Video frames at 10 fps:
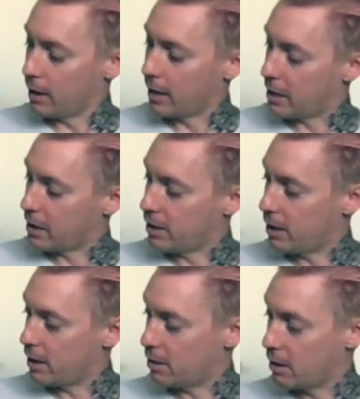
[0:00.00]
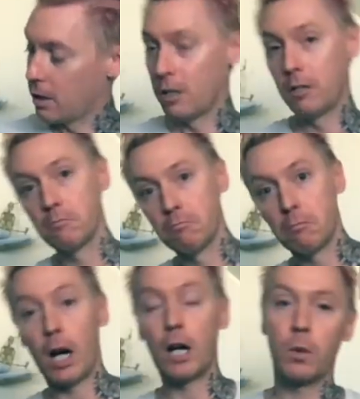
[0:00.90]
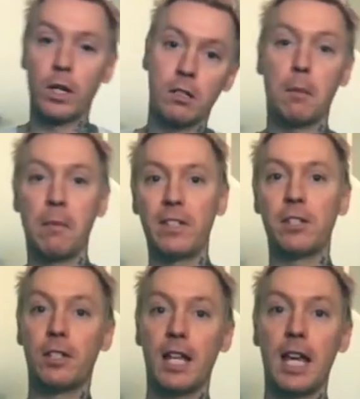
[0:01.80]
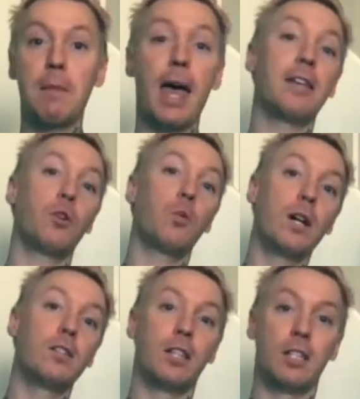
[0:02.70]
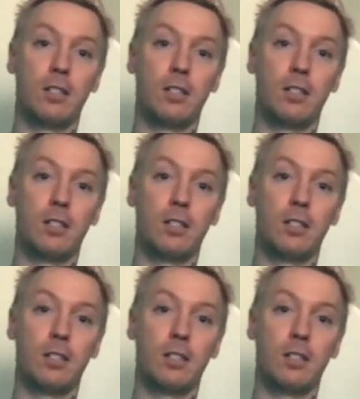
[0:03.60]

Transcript: a lot of this is artwork. Some of it's the same as it was in the